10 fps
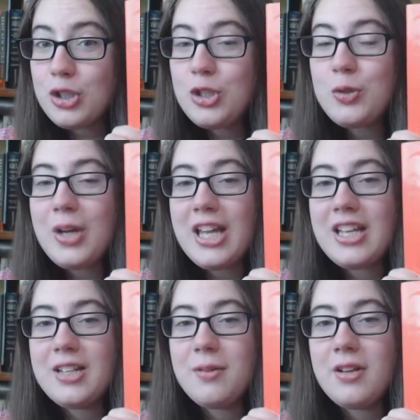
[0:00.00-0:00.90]
to
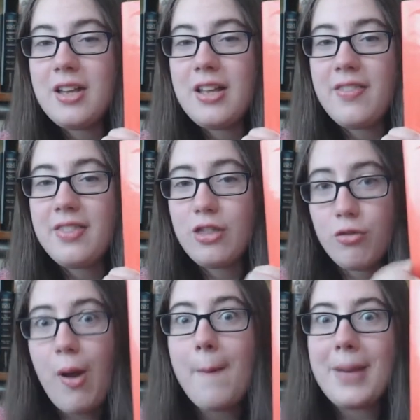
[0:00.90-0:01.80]
in
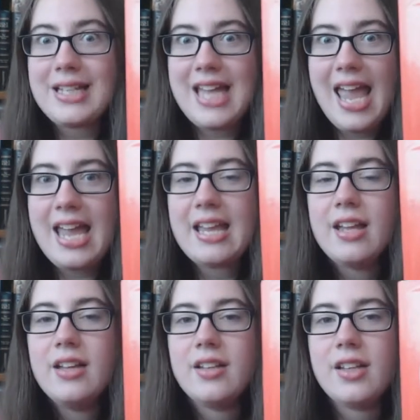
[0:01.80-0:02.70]
throughout my day.